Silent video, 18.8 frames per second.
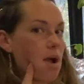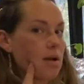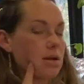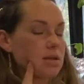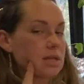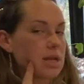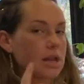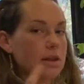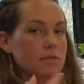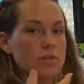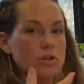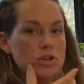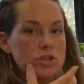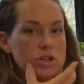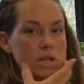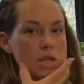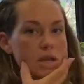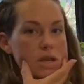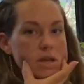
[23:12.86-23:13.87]
side of your
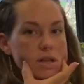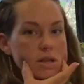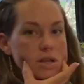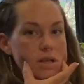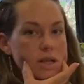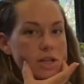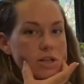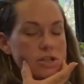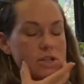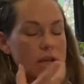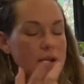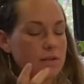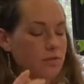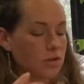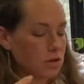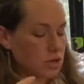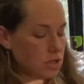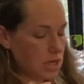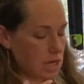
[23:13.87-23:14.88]
cheek, in each side of
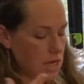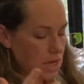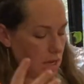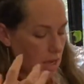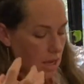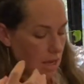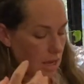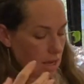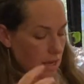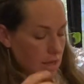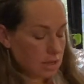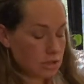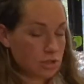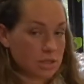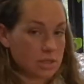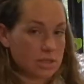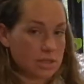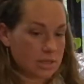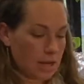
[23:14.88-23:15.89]
your cheek, and
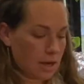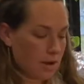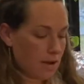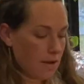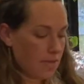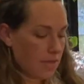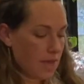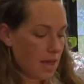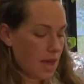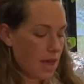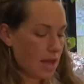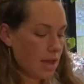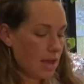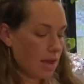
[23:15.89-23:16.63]
just suck on that.